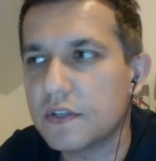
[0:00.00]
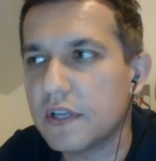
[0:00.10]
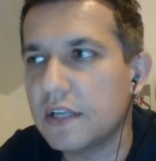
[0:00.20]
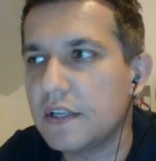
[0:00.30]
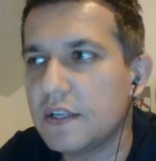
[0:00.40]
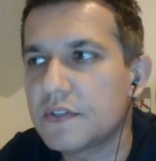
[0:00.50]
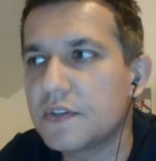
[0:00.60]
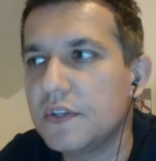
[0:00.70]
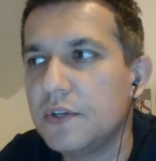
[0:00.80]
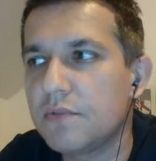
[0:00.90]
and it's
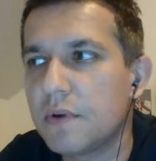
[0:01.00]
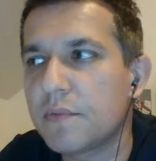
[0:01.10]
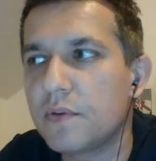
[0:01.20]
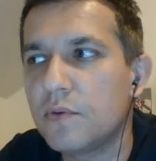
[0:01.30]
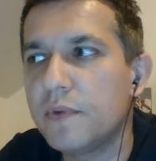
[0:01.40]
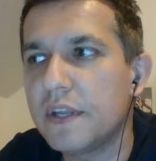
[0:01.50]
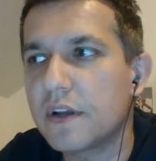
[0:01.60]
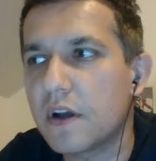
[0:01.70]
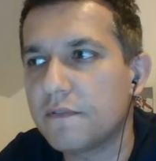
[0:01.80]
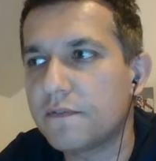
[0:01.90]
Europe through video
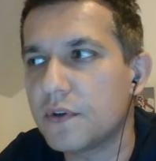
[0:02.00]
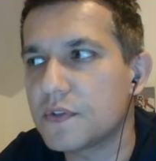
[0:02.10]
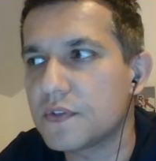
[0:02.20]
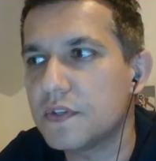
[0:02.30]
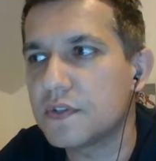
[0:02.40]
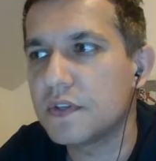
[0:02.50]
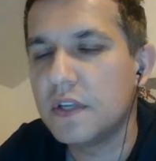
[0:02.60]
conferences.